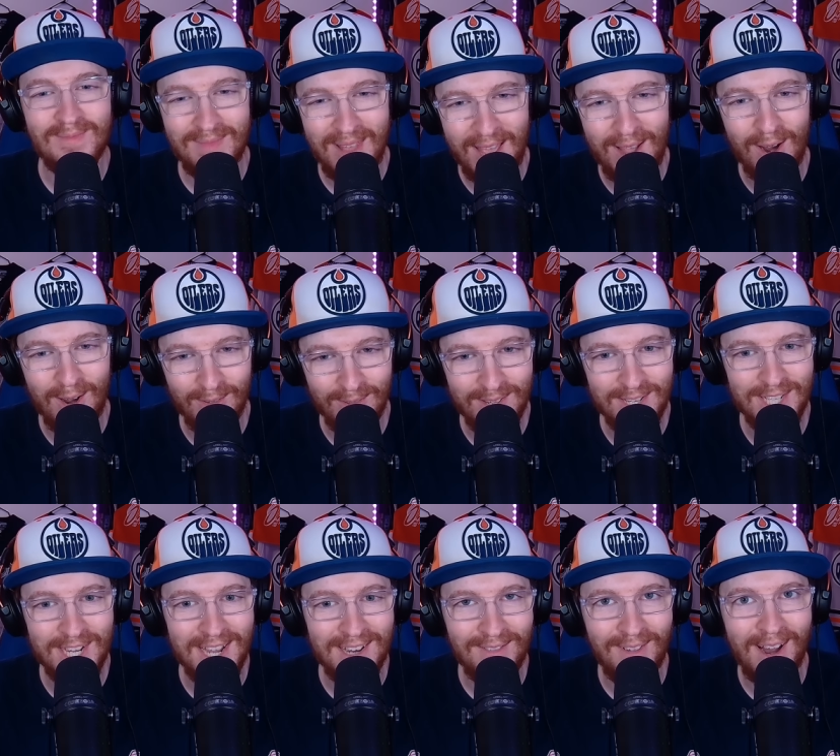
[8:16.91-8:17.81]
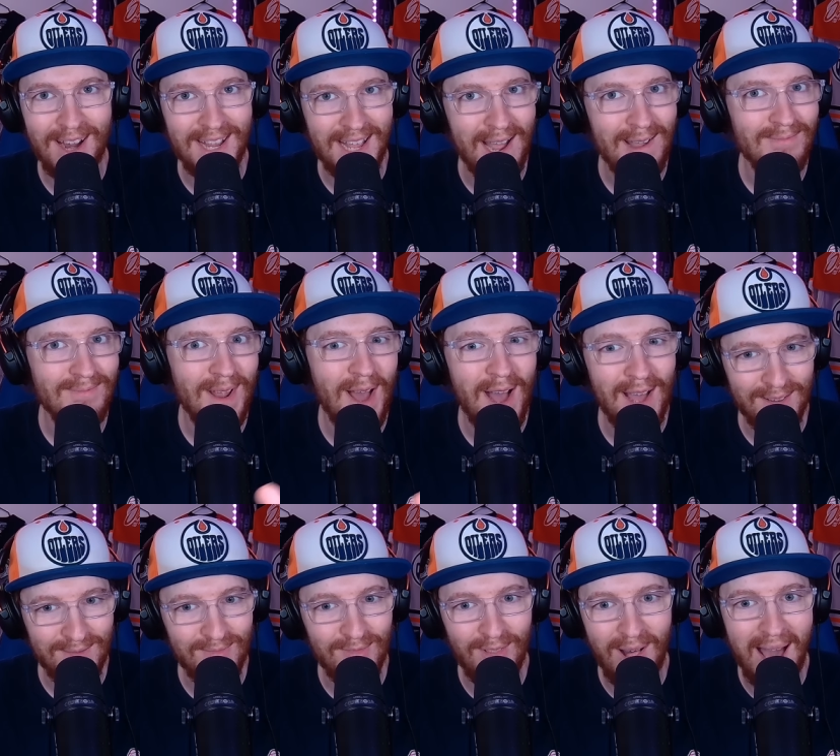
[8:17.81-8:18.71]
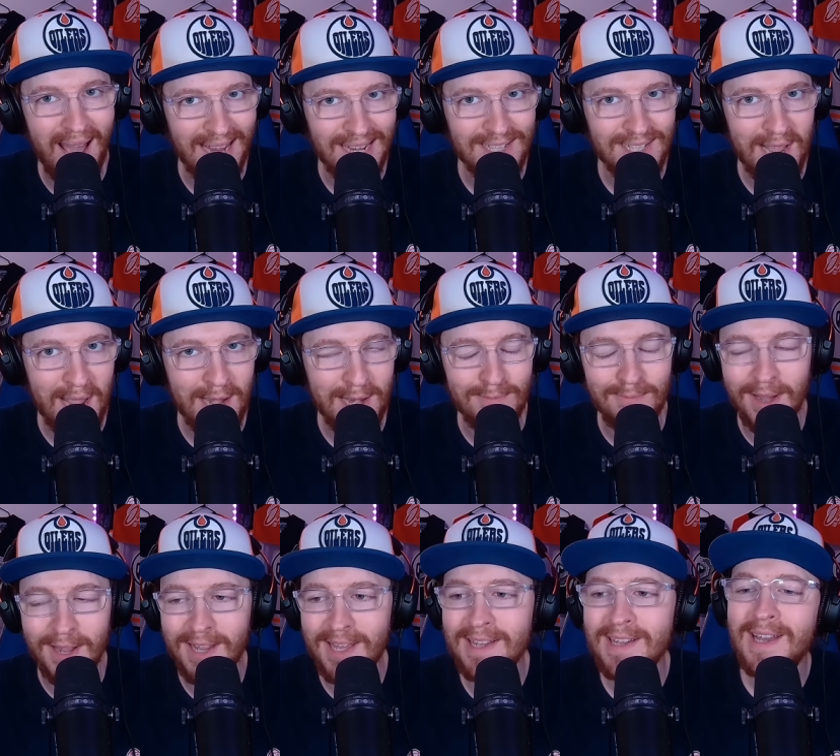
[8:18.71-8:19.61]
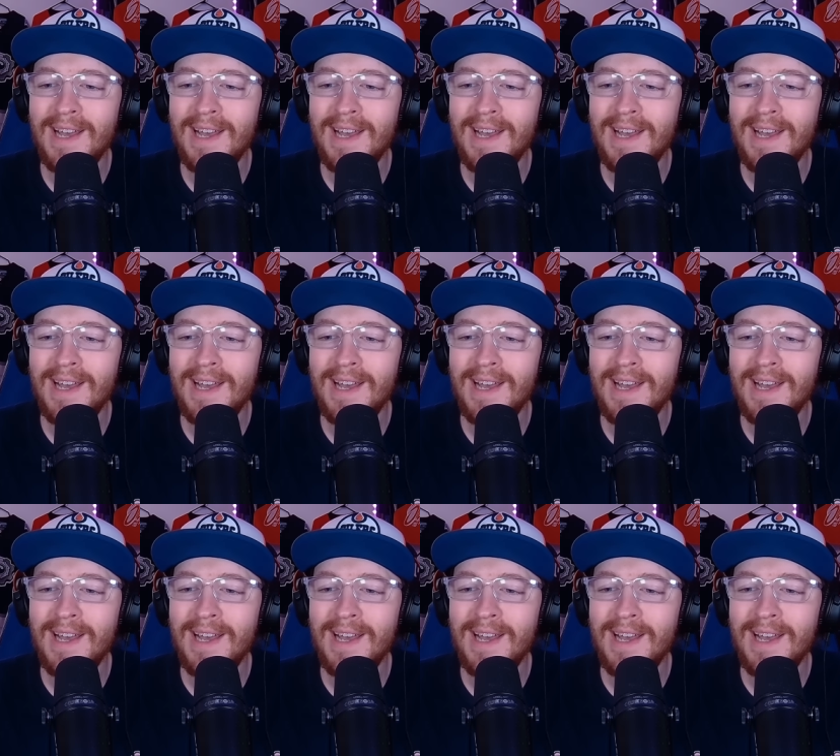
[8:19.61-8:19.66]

They are legit. Like, I'm not lying to anybody.